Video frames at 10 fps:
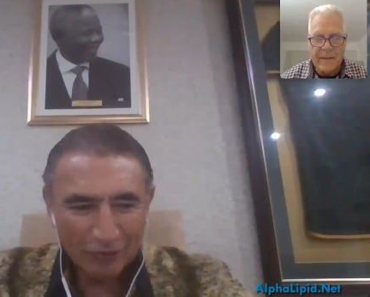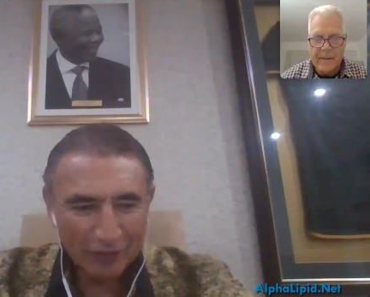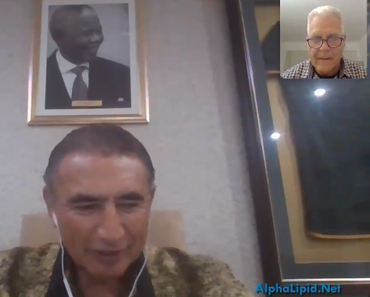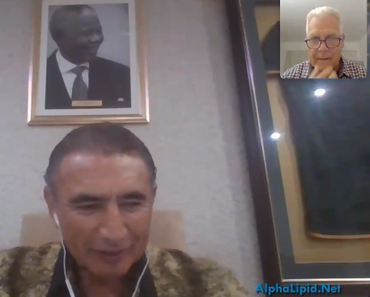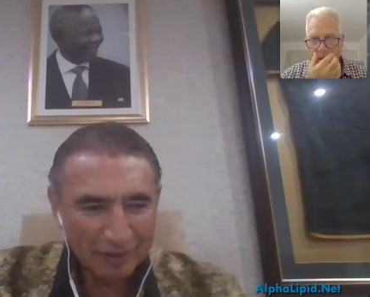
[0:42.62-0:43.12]

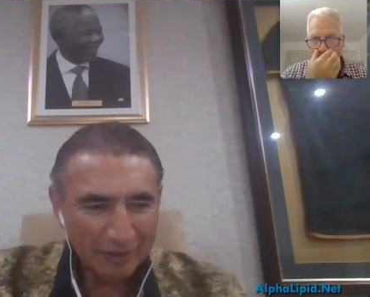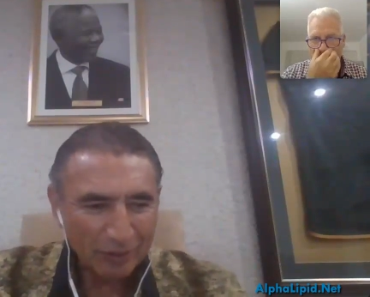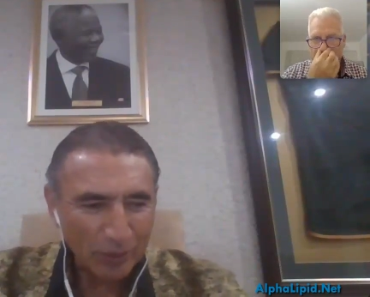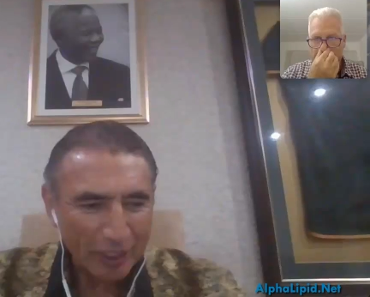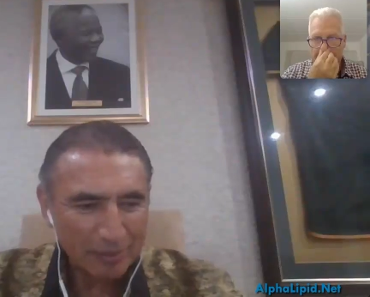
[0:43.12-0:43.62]
Speaker 1: Hoffer,
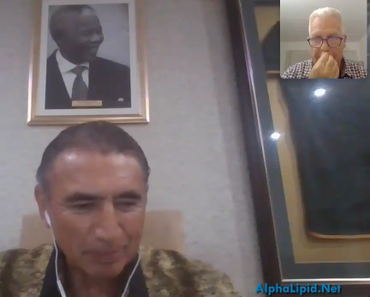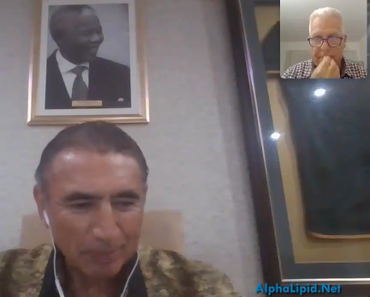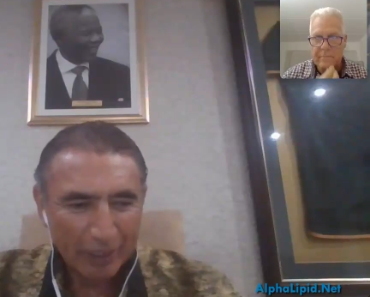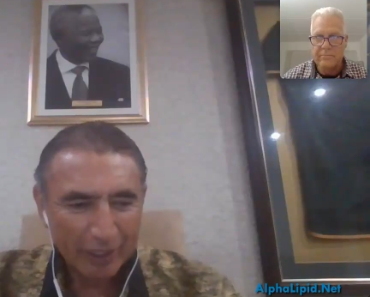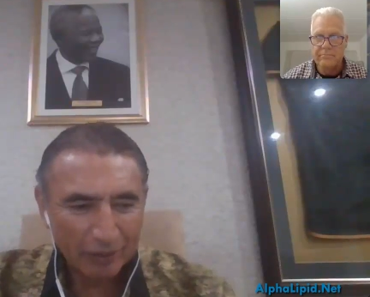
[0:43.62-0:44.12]
always
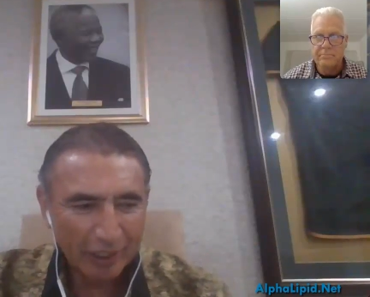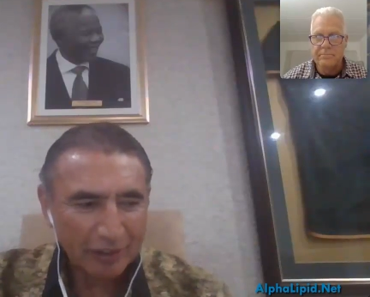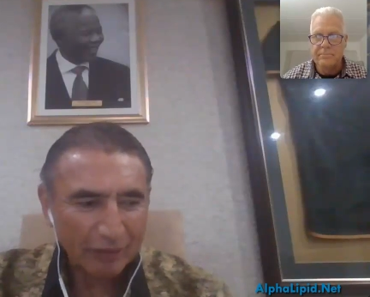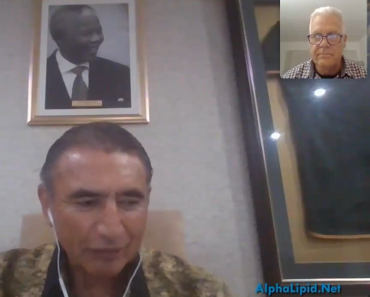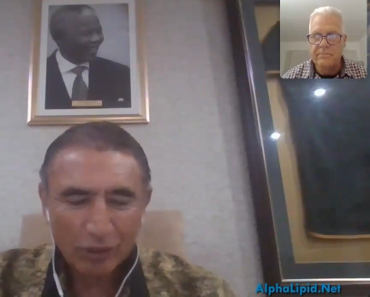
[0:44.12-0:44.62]

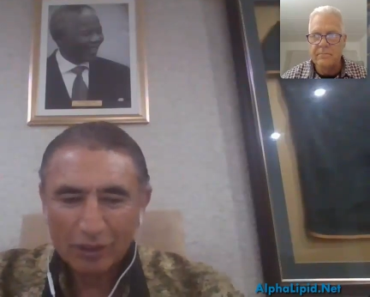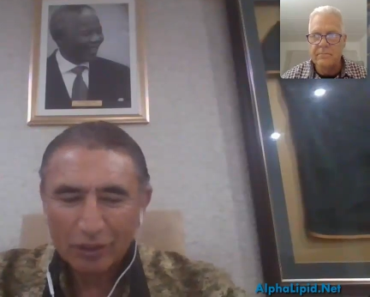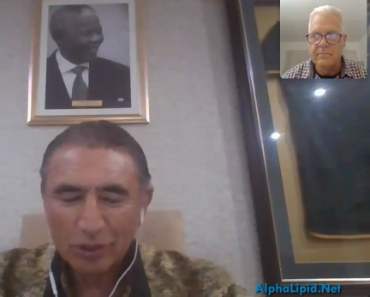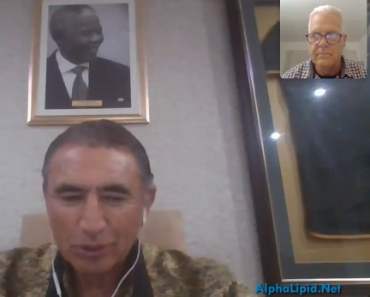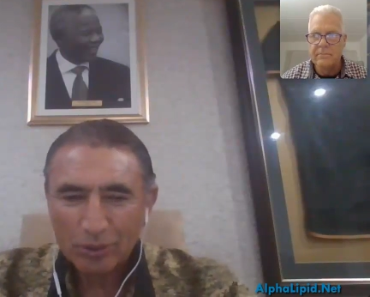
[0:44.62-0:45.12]
great to have you on
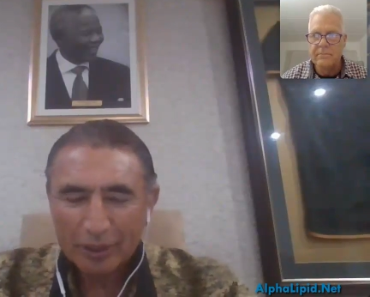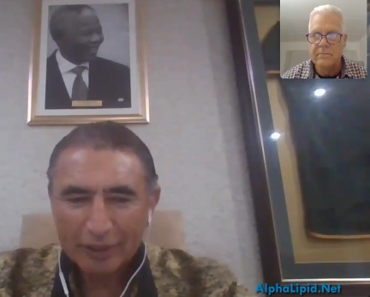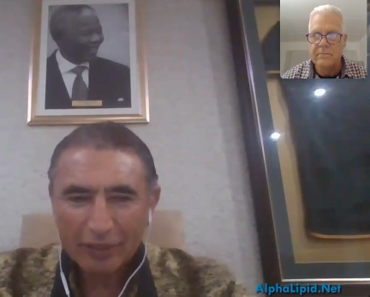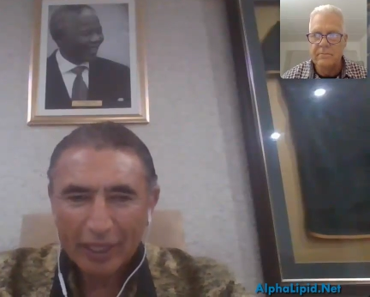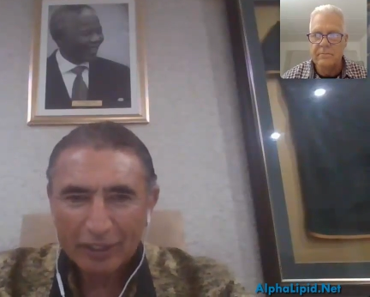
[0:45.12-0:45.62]
the call,
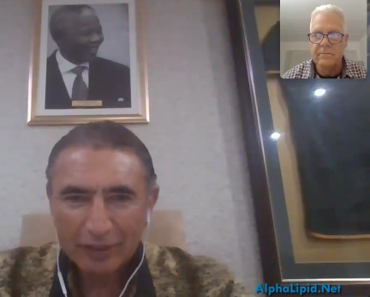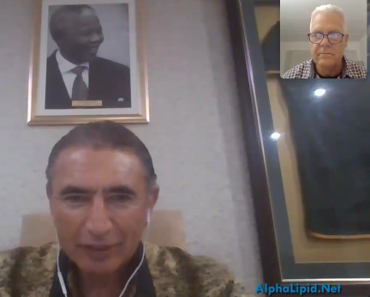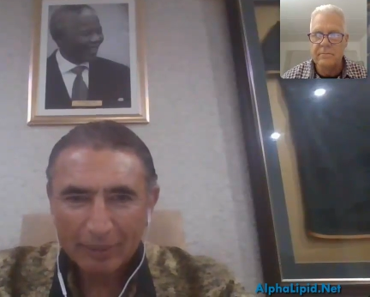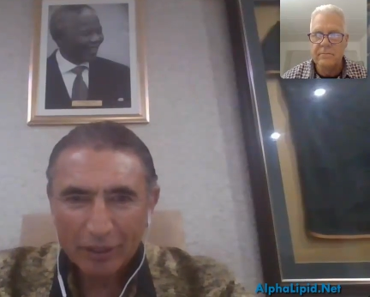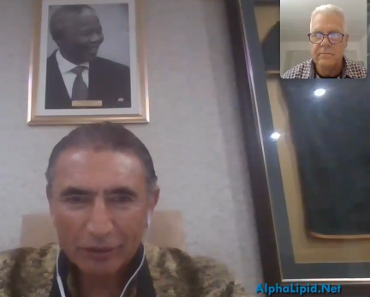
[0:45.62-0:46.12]
and thanks for
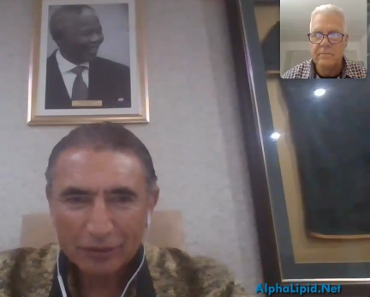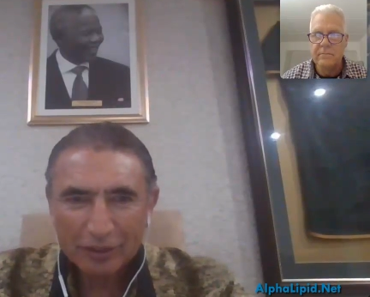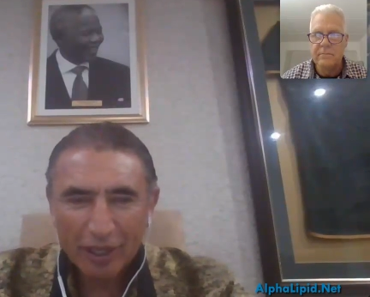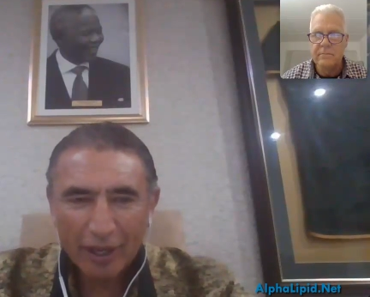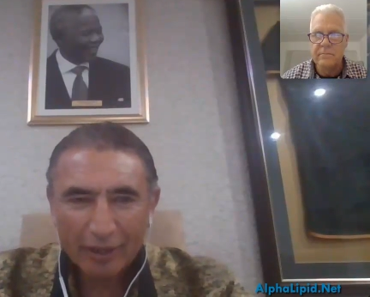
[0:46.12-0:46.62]
coming on
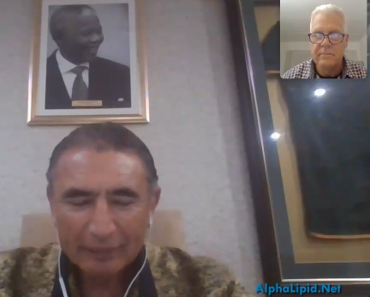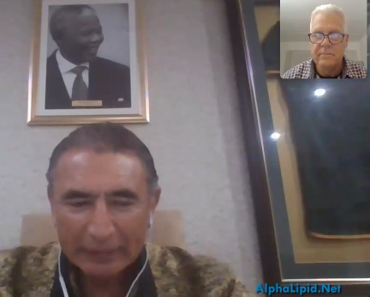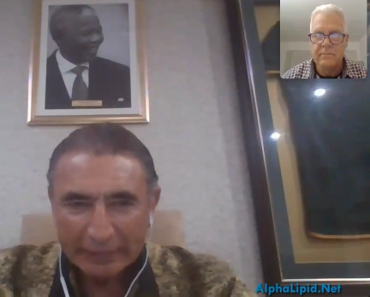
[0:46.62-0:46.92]
tonight.